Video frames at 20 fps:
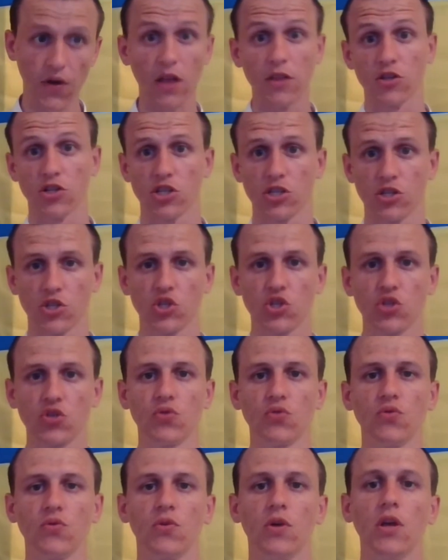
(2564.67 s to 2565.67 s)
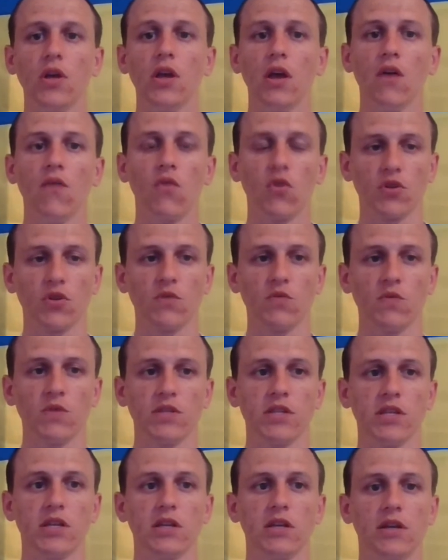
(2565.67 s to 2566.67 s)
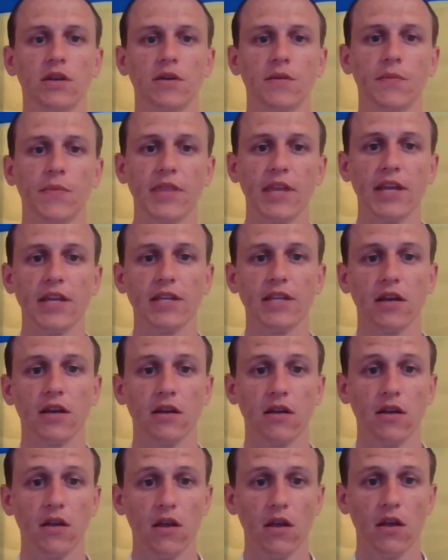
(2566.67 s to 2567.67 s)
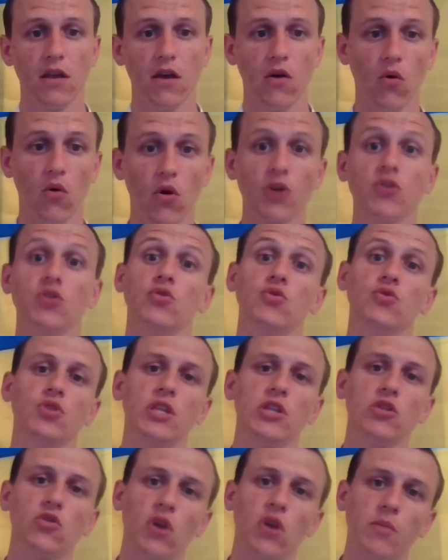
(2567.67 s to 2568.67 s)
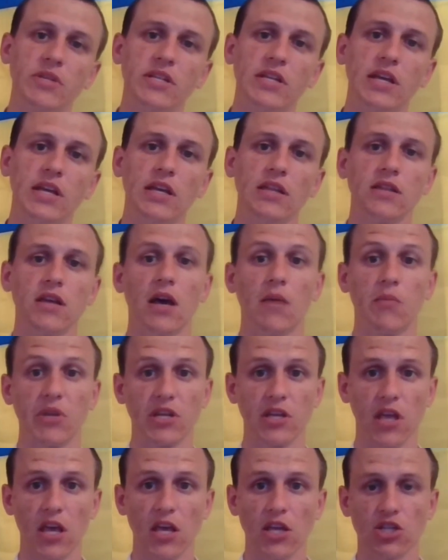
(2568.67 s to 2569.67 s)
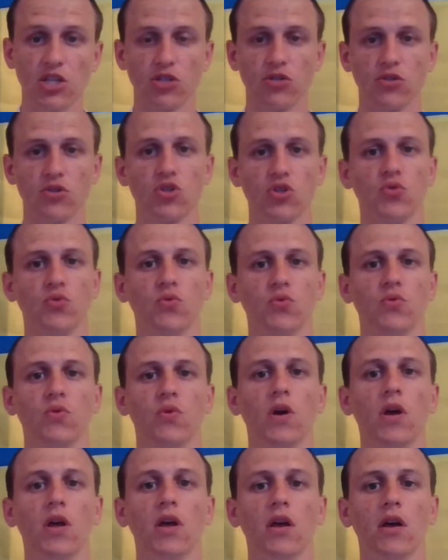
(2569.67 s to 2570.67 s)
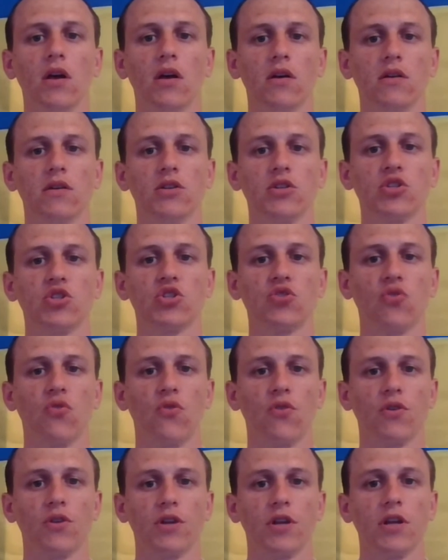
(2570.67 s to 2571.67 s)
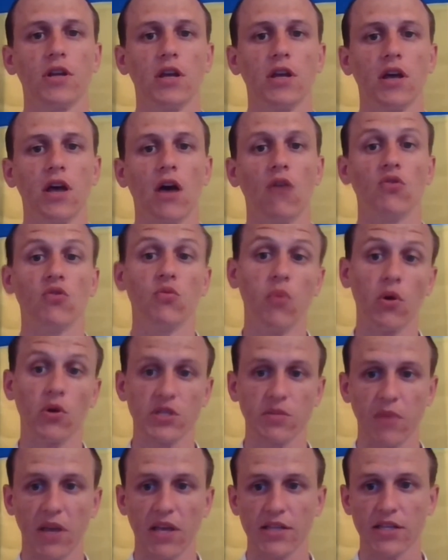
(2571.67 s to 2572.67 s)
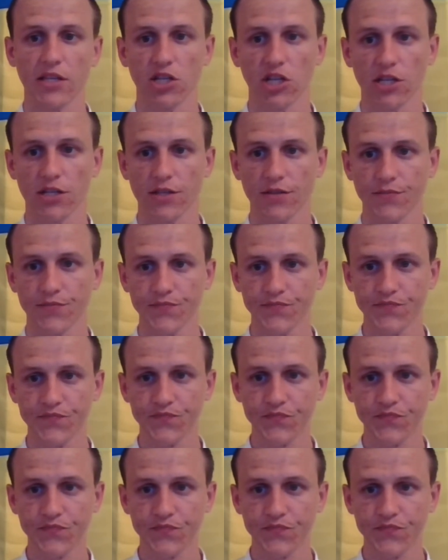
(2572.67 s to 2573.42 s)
functions to work in the data, or you need to update application to store Outbox messages.